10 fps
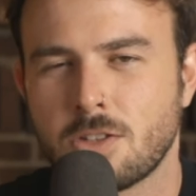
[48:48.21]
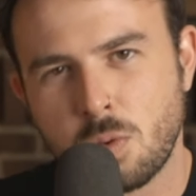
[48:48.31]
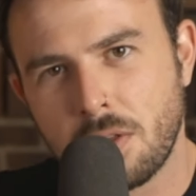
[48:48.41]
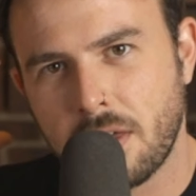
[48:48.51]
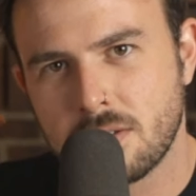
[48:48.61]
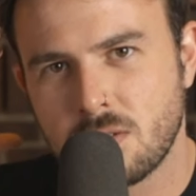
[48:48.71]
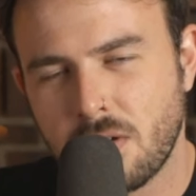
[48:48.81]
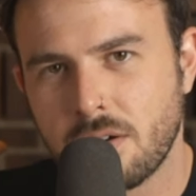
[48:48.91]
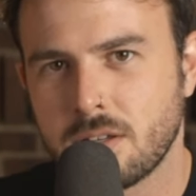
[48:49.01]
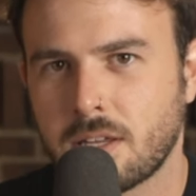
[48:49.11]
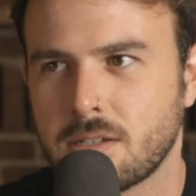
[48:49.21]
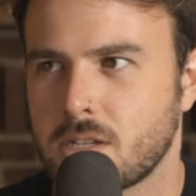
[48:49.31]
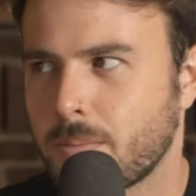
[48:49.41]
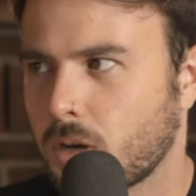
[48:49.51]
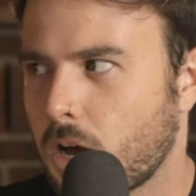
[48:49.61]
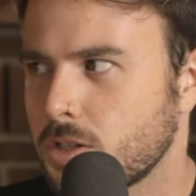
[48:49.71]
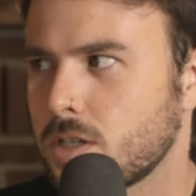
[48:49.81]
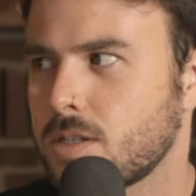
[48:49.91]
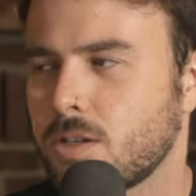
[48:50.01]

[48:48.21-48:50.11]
The 12th house is very like subconscious,